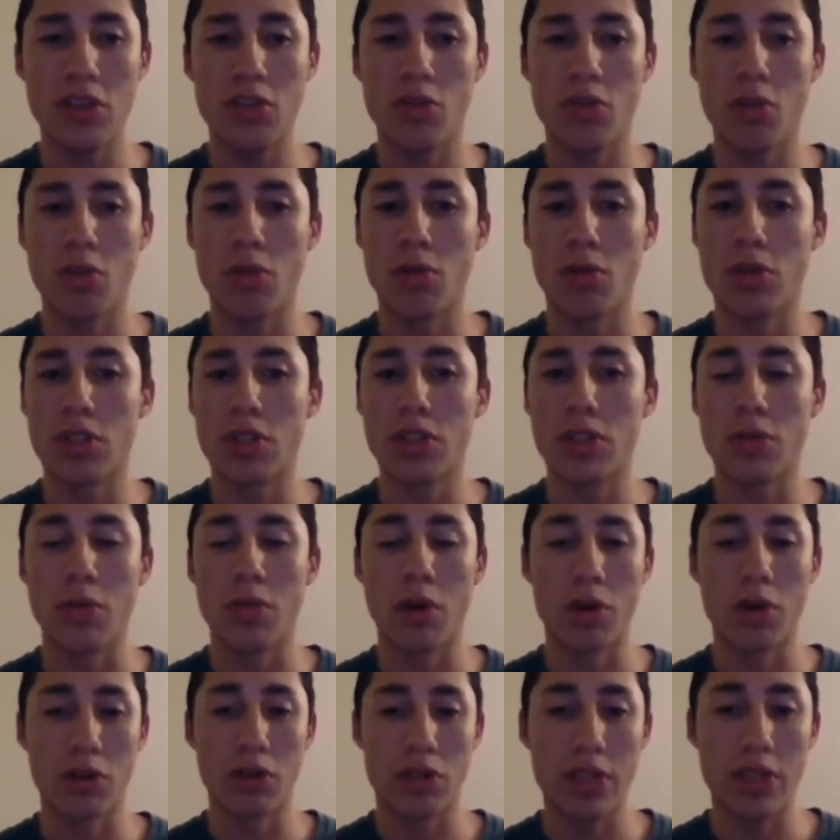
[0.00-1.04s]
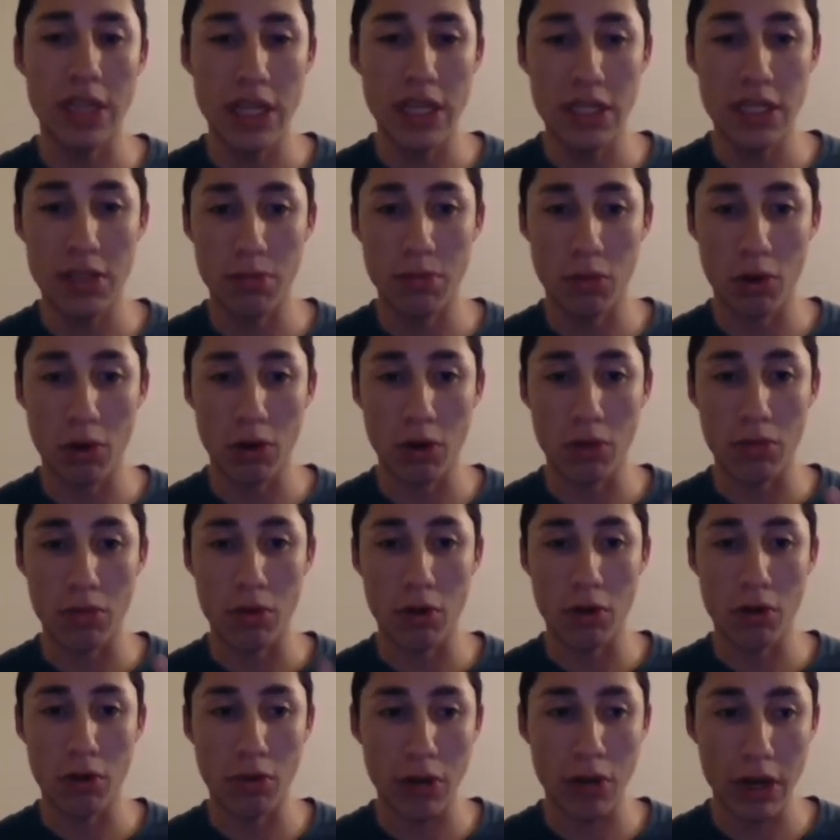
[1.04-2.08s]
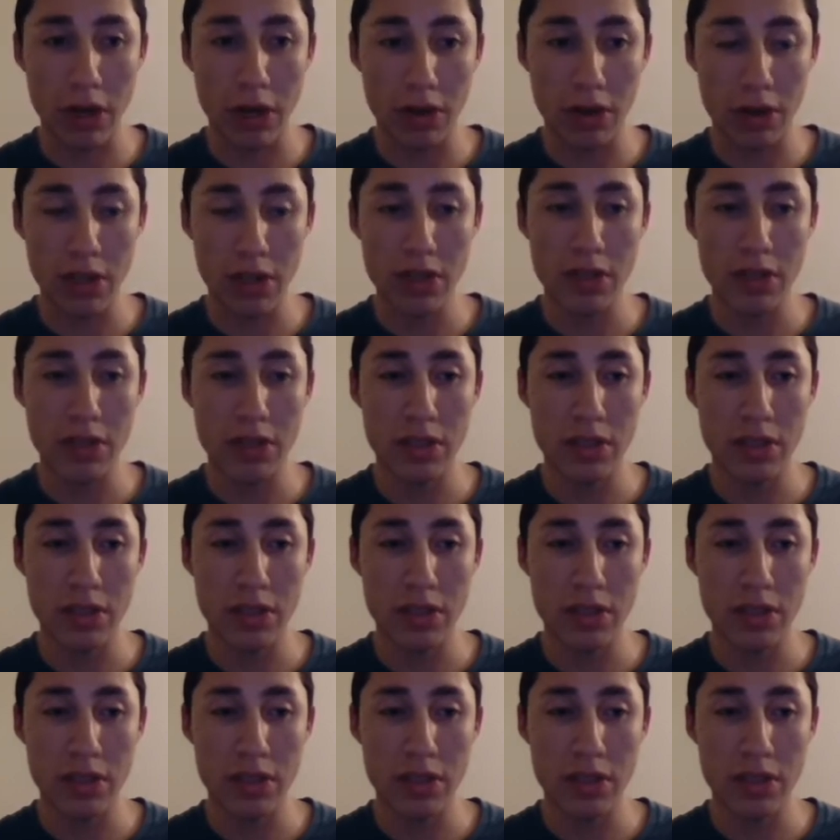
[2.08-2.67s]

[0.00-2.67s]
towards smaller states and more rural areas.